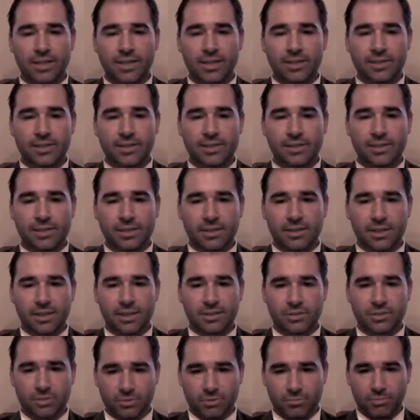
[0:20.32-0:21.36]
thinks that they
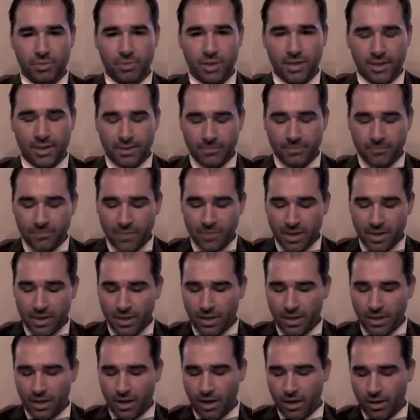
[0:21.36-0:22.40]
should be.
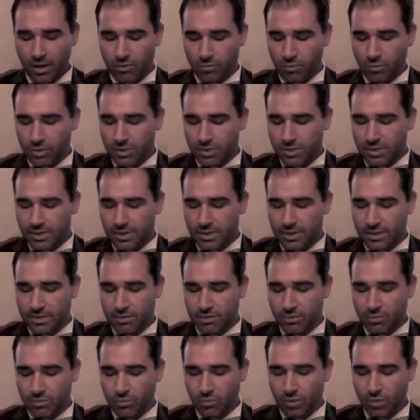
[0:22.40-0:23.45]

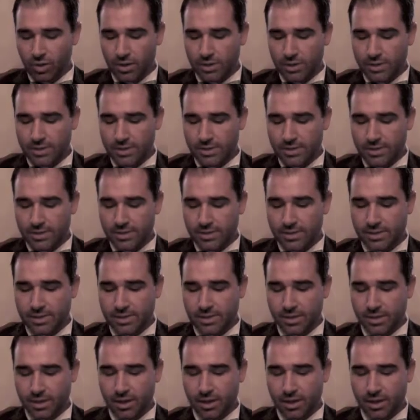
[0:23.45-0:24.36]
Wilson was